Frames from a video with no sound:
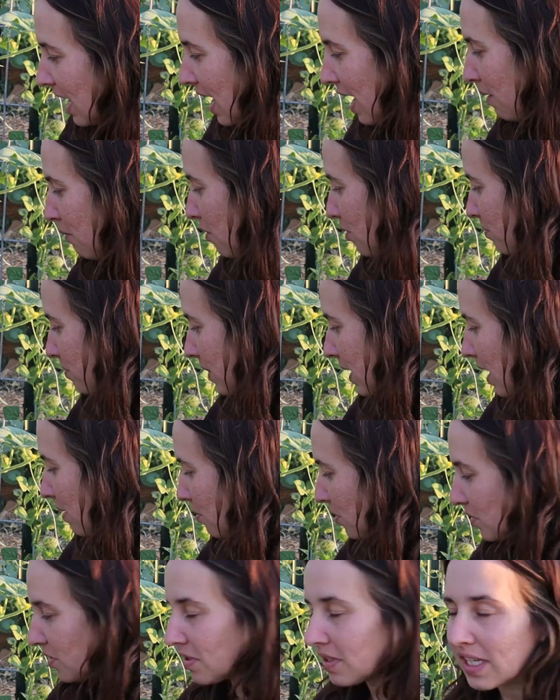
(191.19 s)
I won't be
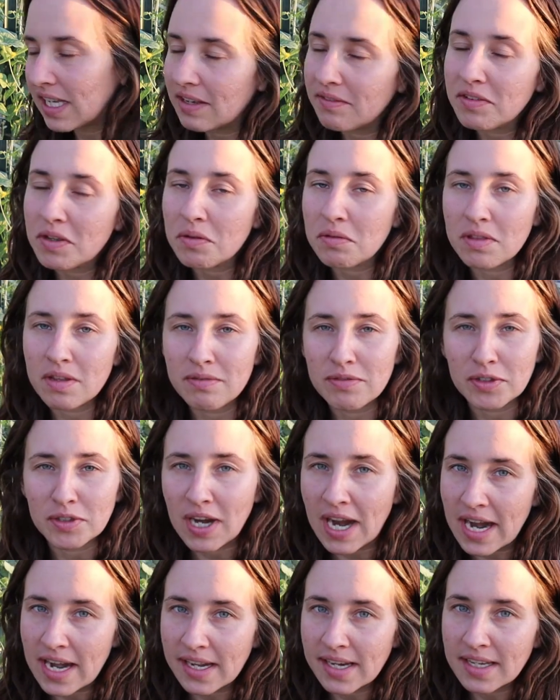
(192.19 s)
able to give you the
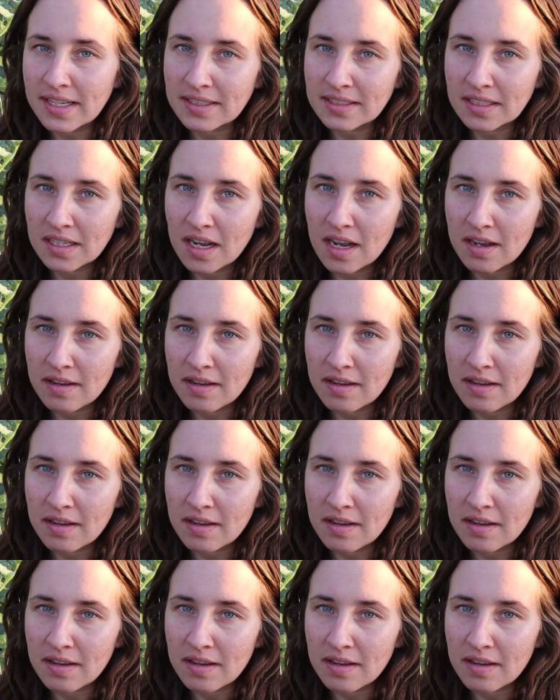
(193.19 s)
varieties